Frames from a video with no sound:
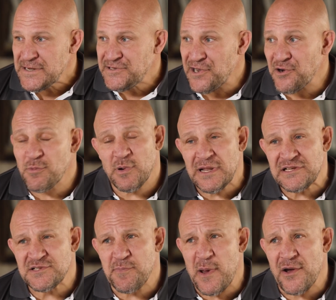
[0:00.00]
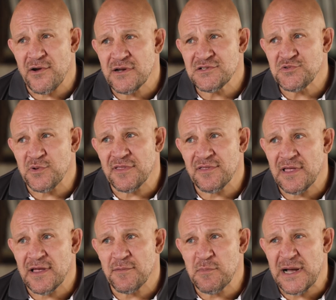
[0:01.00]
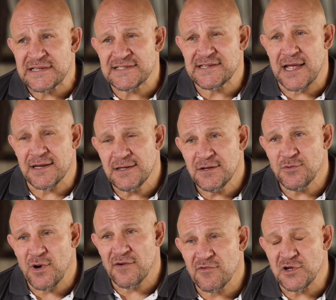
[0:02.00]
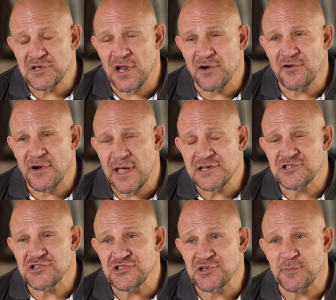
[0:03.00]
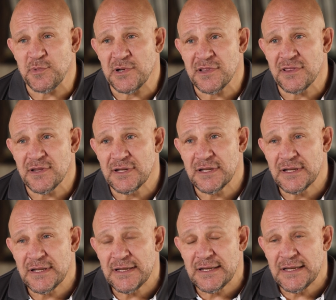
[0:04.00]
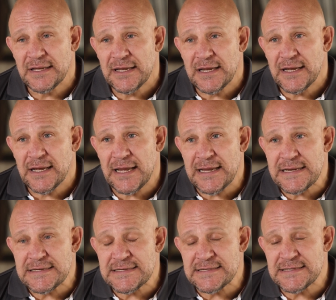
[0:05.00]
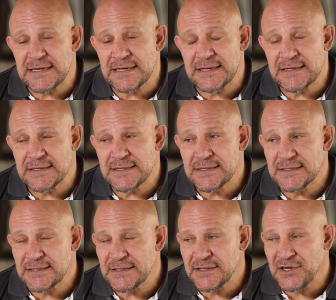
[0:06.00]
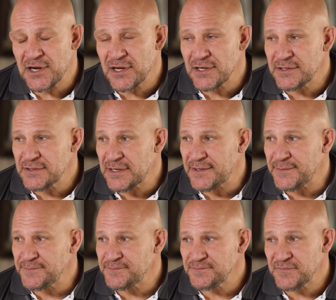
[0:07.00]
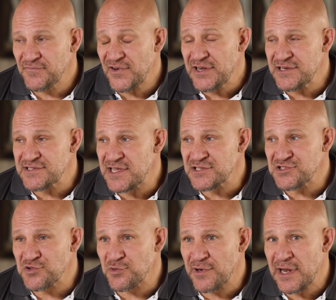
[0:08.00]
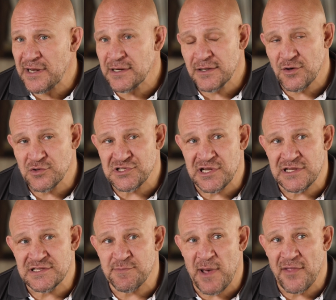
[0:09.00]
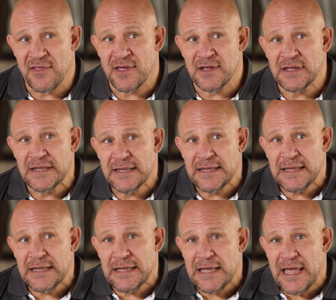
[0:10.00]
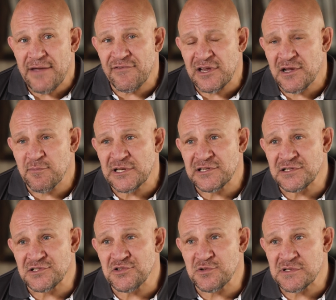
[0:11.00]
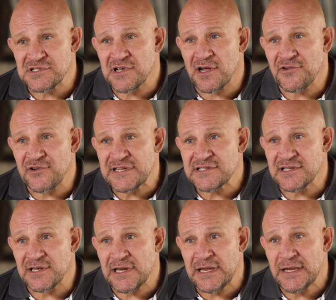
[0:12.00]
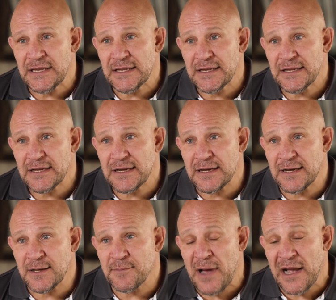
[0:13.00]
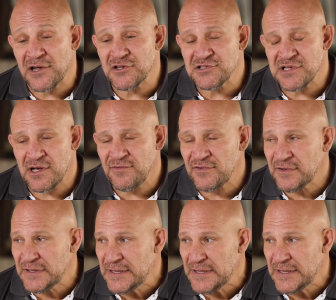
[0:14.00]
terrible experience with my son, who got no relationship with, and you know, very sad story, and also his mother having committed suicide recently, hung herself,